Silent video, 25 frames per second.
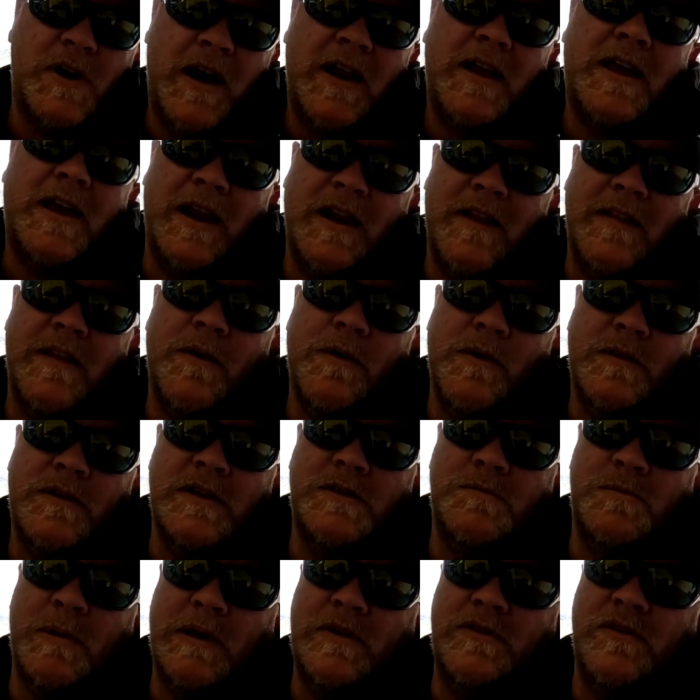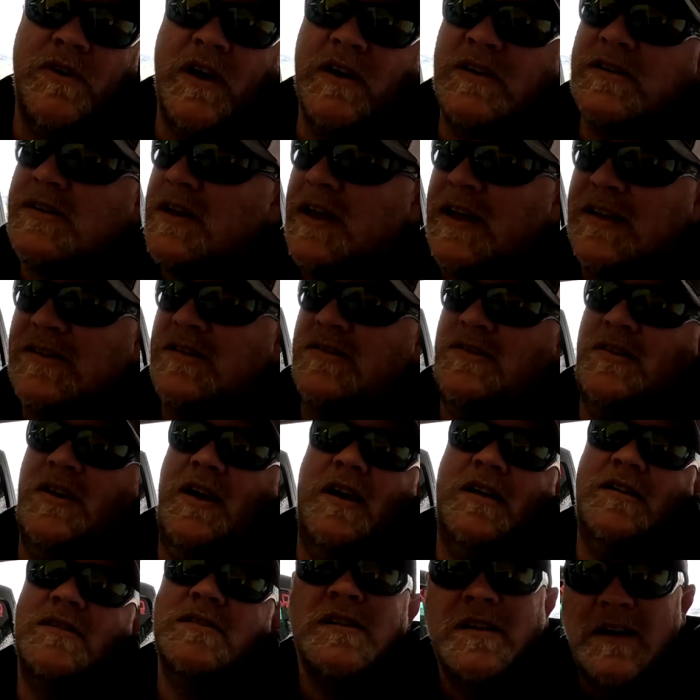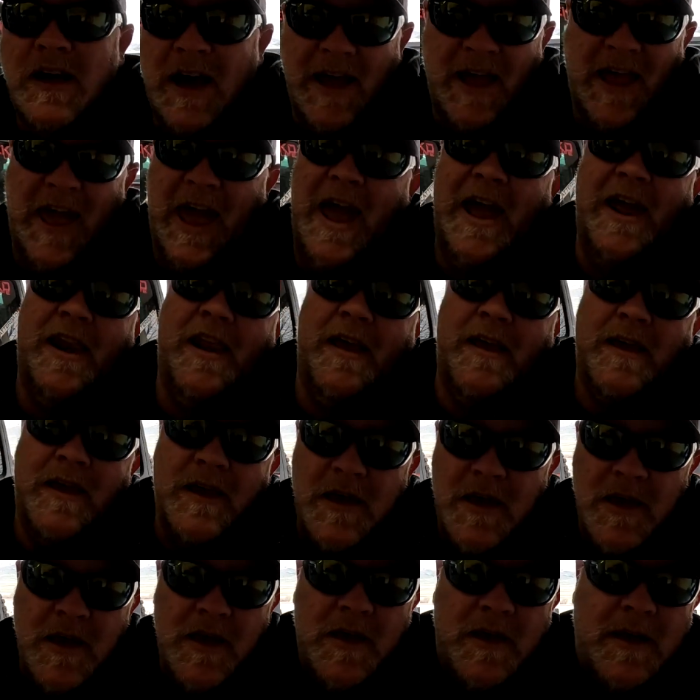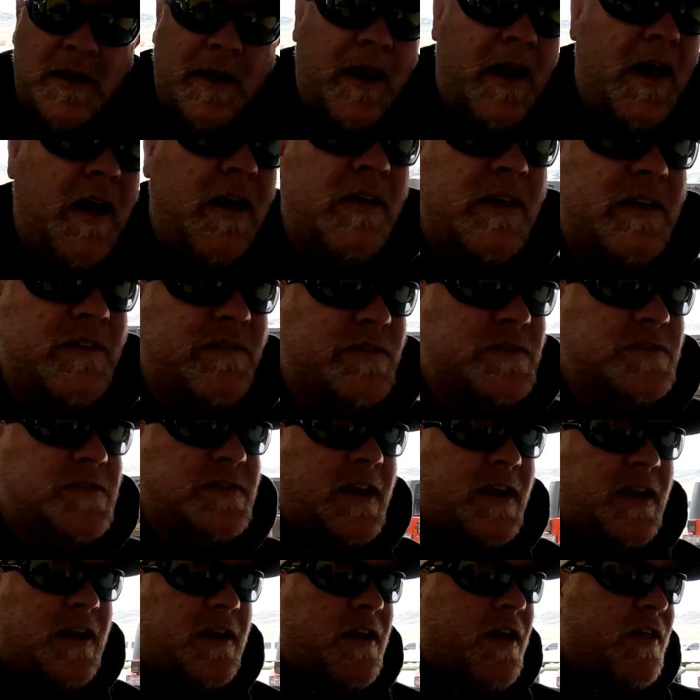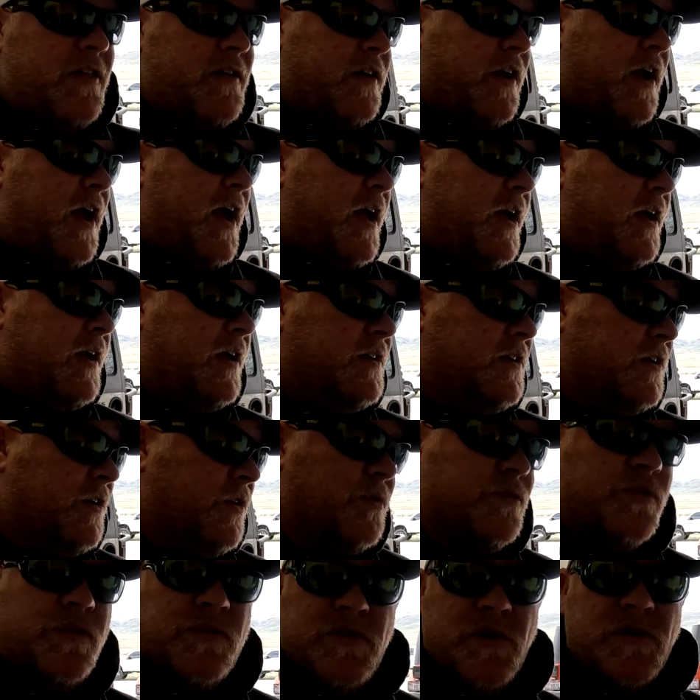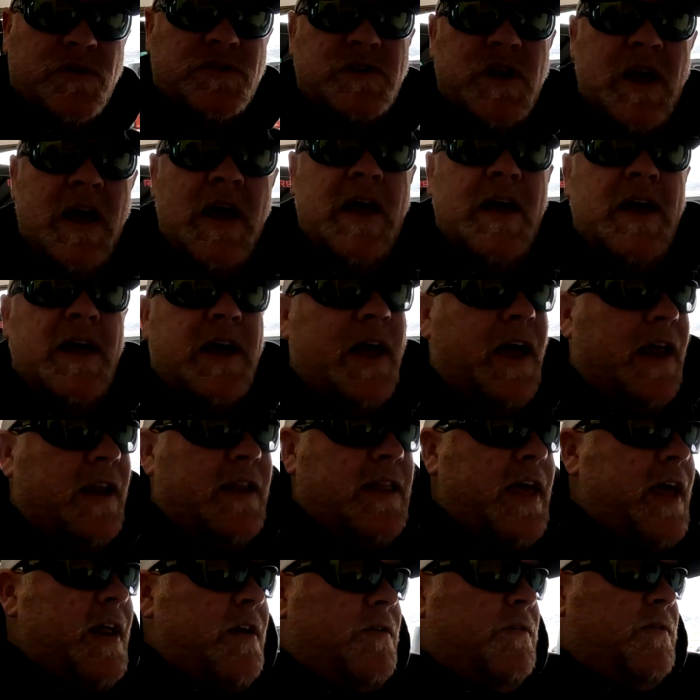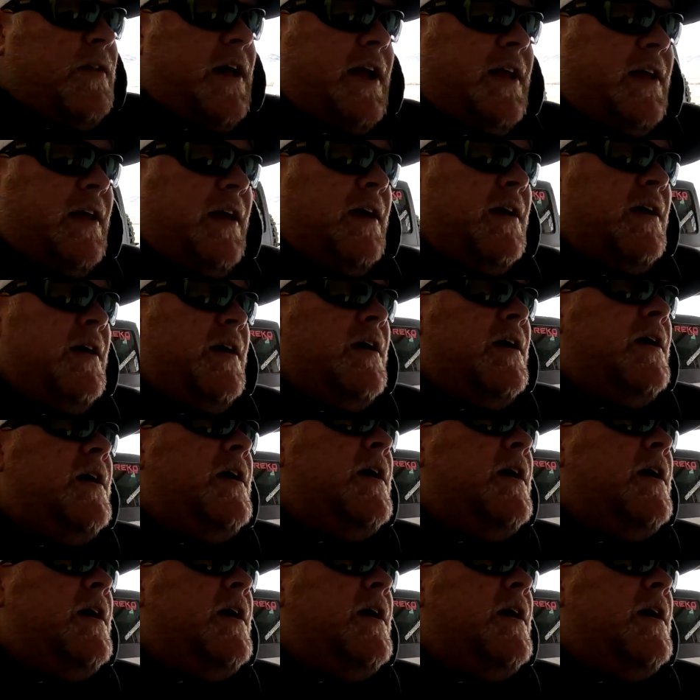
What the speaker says: trying to get in there with these big trucks, it sucks. I hate it. And I'll even send another guy to go do those, and they don't like it.